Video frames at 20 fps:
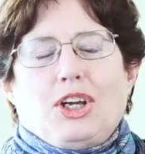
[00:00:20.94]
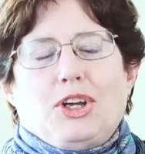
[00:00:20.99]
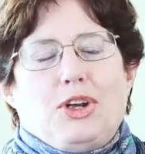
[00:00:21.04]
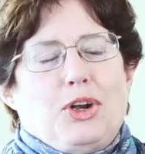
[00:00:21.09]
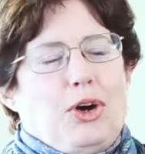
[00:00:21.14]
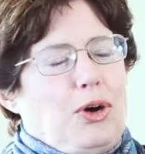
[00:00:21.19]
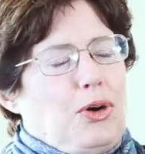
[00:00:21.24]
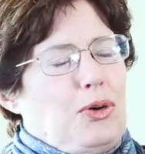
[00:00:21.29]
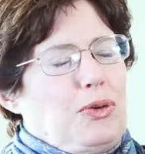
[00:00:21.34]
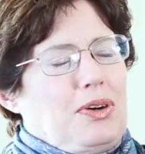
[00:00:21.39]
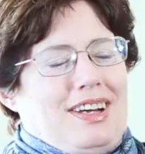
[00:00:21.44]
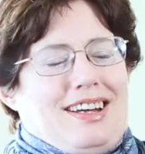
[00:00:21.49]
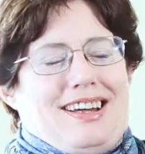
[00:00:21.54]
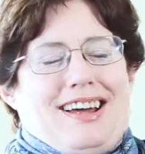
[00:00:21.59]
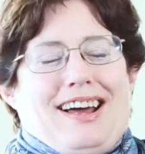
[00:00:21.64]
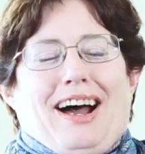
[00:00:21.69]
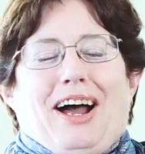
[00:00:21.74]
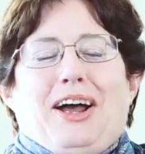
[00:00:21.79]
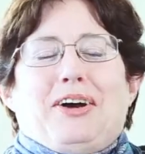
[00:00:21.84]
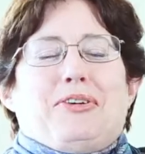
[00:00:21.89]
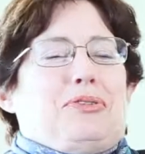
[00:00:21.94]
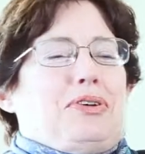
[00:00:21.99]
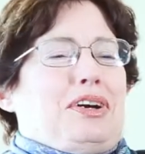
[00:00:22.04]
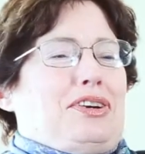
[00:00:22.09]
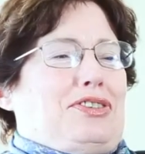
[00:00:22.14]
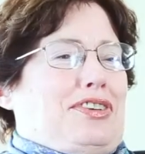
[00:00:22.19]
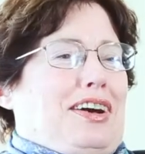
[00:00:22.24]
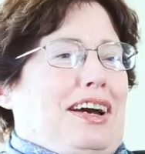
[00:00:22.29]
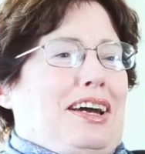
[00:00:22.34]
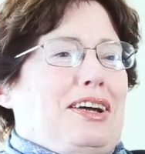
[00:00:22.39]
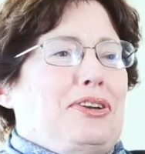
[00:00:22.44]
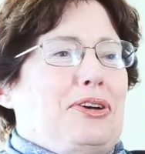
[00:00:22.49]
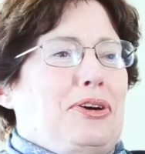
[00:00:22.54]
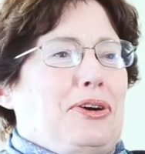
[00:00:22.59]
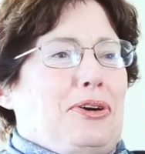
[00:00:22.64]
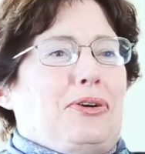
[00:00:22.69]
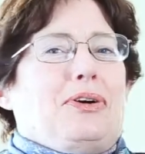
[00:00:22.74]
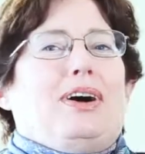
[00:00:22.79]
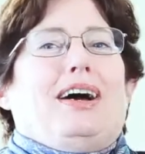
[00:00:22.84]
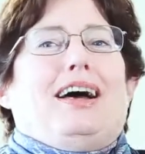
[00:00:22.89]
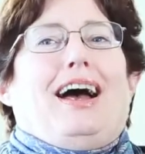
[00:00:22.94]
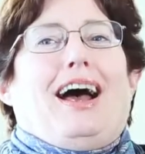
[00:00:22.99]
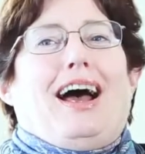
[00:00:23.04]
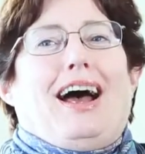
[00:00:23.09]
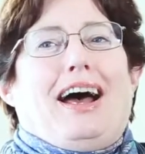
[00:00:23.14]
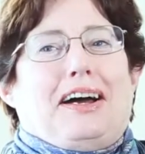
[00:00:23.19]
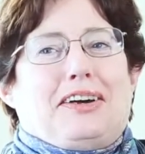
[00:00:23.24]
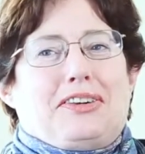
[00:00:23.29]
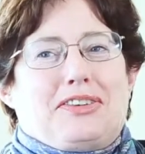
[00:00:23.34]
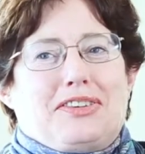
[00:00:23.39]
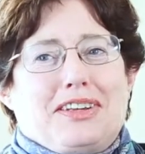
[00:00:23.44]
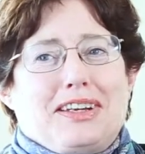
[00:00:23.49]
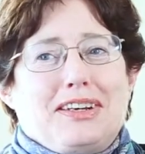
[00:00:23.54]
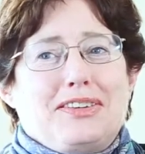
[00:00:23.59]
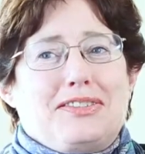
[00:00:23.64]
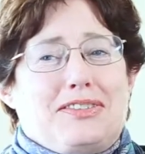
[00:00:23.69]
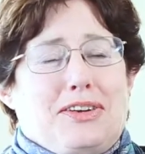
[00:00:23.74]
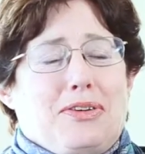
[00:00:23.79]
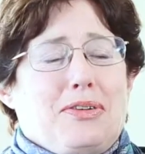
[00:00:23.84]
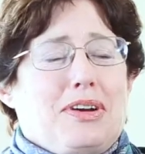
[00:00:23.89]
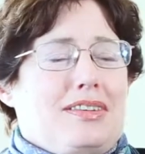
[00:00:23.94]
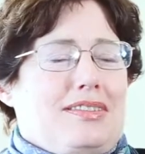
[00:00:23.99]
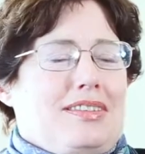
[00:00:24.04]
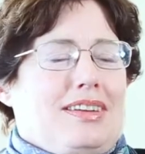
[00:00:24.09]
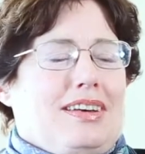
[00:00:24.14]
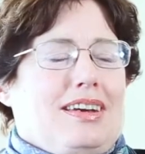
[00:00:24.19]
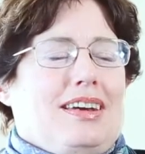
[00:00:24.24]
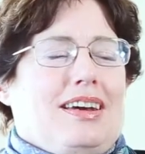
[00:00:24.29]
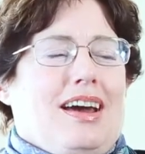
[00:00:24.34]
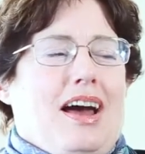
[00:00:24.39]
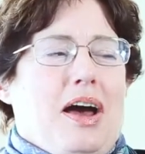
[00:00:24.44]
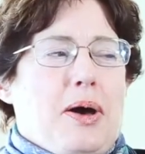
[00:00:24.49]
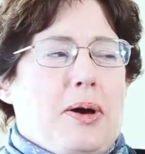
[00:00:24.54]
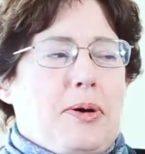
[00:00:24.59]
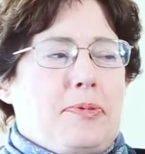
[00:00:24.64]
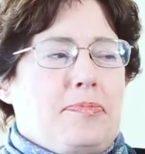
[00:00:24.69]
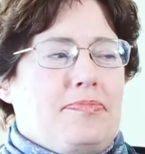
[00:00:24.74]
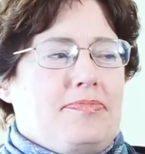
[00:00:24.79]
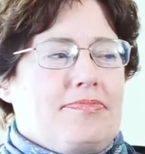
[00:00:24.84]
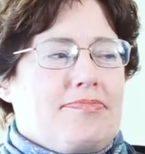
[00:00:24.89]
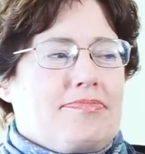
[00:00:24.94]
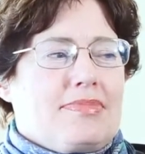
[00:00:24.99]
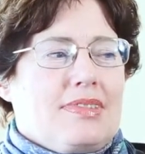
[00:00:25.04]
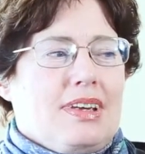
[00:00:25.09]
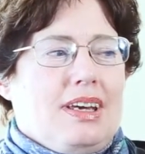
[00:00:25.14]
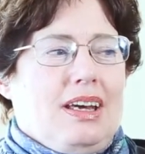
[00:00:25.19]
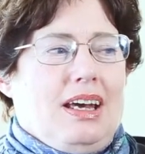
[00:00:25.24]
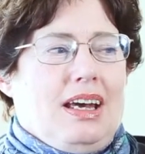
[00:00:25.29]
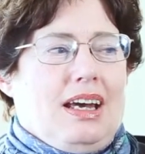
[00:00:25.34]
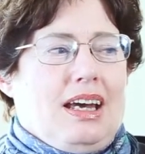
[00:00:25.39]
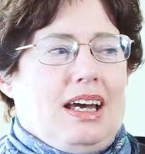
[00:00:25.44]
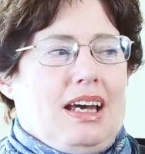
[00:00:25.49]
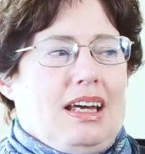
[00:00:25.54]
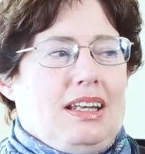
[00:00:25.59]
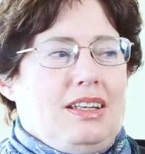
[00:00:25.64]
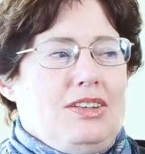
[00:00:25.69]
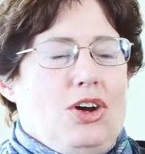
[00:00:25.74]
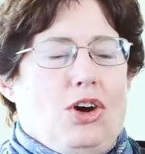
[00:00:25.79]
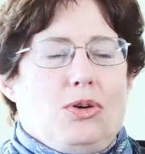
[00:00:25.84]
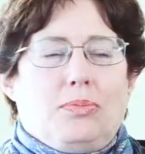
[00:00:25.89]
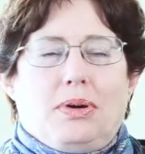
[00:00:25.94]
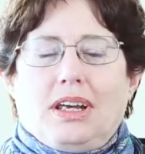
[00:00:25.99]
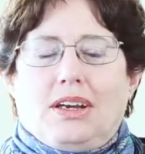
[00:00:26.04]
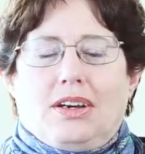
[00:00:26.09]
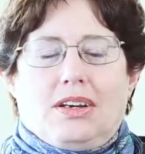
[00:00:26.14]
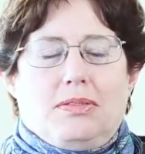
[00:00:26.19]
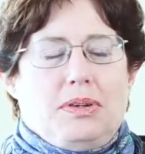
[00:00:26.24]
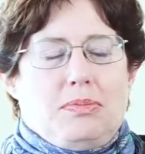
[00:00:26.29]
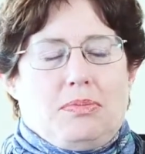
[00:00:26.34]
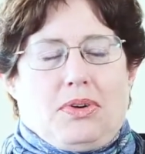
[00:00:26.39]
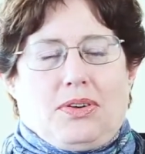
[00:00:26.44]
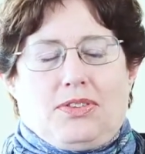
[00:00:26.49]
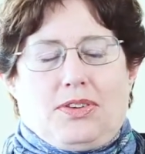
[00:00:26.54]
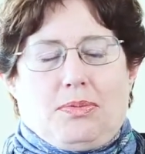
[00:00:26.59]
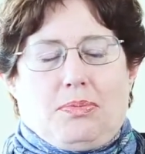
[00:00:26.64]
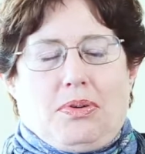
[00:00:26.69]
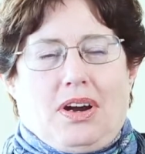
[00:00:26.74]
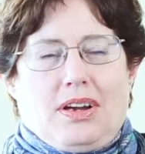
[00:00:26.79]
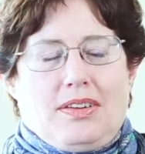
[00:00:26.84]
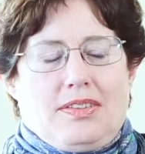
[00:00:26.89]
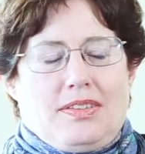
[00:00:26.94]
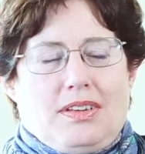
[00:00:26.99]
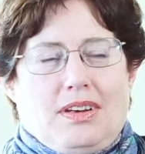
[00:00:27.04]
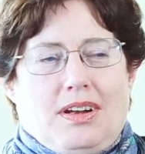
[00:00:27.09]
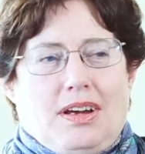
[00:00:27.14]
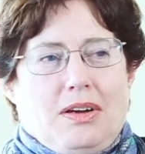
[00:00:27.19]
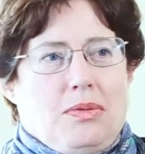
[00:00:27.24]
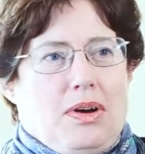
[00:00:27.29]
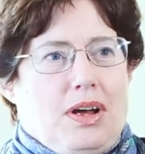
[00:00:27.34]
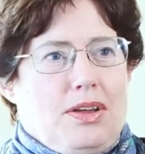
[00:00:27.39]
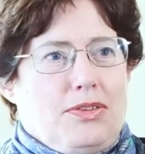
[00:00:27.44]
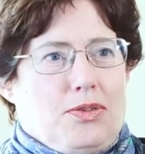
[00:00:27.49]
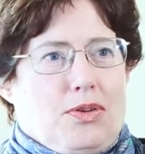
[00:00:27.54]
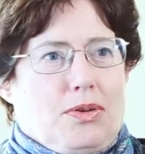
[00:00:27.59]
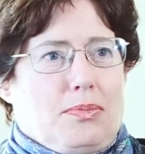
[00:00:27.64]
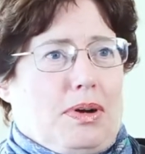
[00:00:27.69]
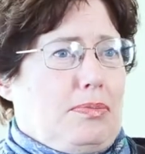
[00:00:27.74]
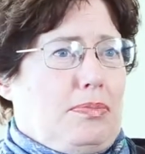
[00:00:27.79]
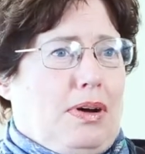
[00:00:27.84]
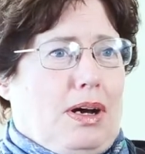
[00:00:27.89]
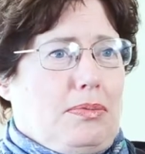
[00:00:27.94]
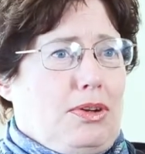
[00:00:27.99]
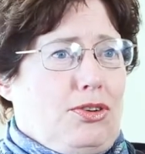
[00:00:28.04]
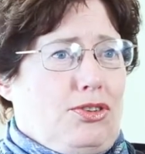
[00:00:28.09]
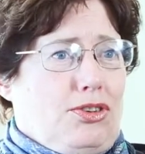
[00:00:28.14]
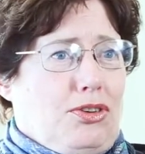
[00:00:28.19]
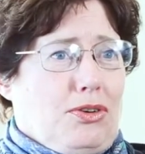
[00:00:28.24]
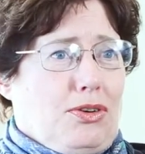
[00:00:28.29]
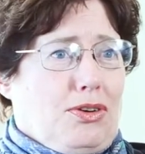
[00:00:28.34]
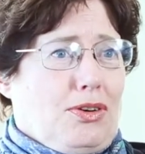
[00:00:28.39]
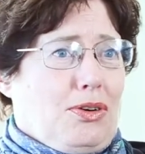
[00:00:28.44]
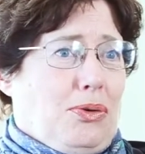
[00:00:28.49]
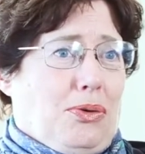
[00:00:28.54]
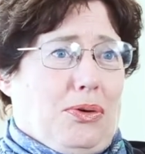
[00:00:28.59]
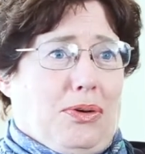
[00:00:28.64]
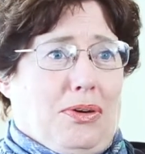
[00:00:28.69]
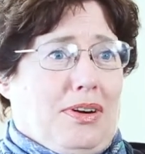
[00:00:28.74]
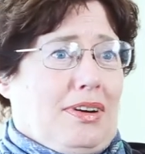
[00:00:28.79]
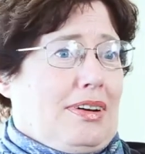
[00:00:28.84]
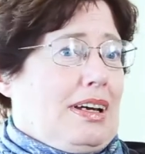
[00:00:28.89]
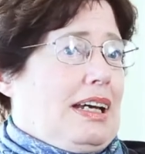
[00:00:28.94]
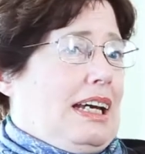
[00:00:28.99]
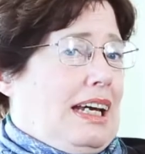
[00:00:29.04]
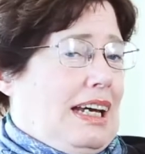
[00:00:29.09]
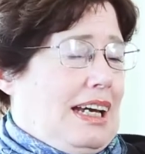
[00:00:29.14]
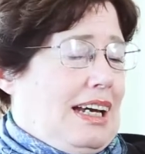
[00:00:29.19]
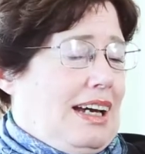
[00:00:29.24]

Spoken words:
You know, I wish I knew. Actually, seriously, nobody could be more surprised than I was, or my publisher, or